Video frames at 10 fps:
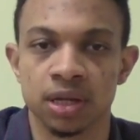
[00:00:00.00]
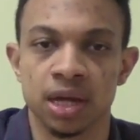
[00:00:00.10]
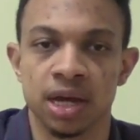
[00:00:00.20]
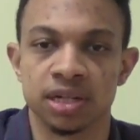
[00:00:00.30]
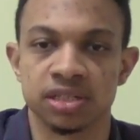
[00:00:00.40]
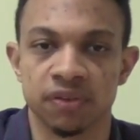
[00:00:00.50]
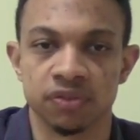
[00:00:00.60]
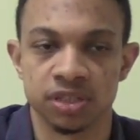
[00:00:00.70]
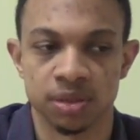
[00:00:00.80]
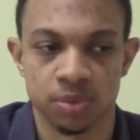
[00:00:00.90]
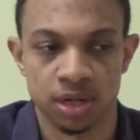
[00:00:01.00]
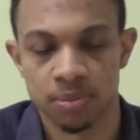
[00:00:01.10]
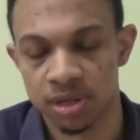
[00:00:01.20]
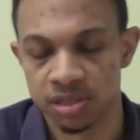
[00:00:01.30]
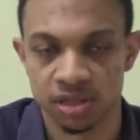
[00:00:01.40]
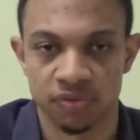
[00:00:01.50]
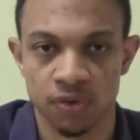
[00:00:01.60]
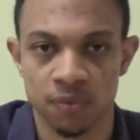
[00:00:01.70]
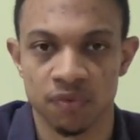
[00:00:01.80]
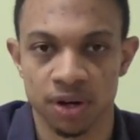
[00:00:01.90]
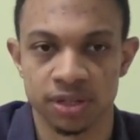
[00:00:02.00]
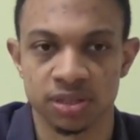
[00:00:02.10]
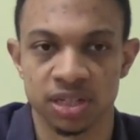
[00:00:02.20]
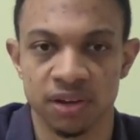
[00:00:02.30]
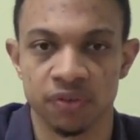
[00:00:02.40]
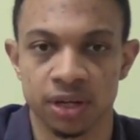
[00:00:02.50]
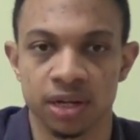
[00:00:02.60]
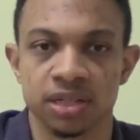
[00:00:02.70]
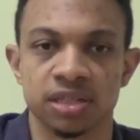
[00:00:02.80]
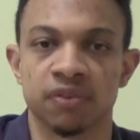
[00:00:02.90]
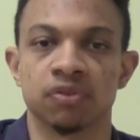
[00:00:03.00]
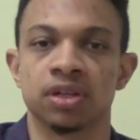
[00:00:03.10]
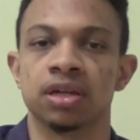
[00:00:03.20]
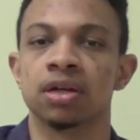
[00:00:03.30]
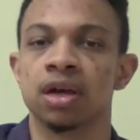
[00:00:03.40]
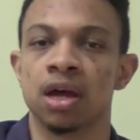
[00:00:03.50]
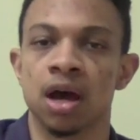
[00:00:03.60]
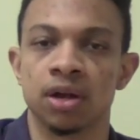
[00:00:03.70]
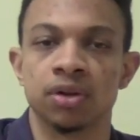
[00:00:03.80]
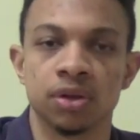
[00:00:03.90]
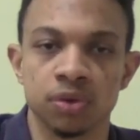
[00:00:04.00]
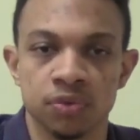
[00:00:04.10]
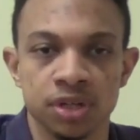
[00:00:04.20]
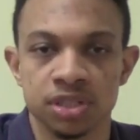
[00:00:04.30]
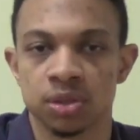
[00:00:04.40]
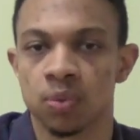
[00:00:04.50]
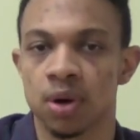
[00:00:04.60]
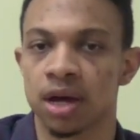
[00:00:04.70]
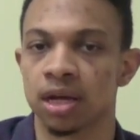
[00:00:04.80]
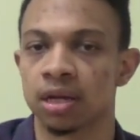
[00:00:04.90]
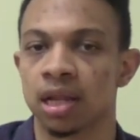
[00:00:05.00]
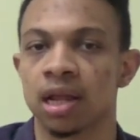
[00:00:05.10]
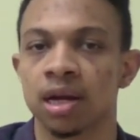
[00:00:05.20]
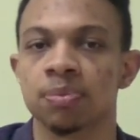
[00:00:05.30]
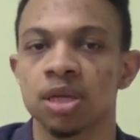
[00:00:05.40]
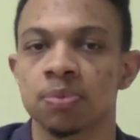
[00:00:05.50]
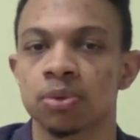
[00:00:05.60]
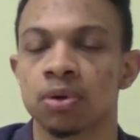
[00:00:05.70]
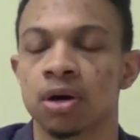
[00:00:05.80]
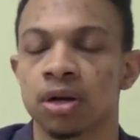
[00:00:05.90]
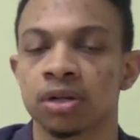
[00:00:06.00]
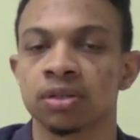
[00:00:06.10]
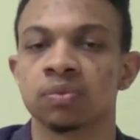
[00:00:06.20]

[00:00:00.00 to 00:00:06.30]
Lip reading: And it's definitely something that makes this film very significant. It's definitely another reason why a lot of people are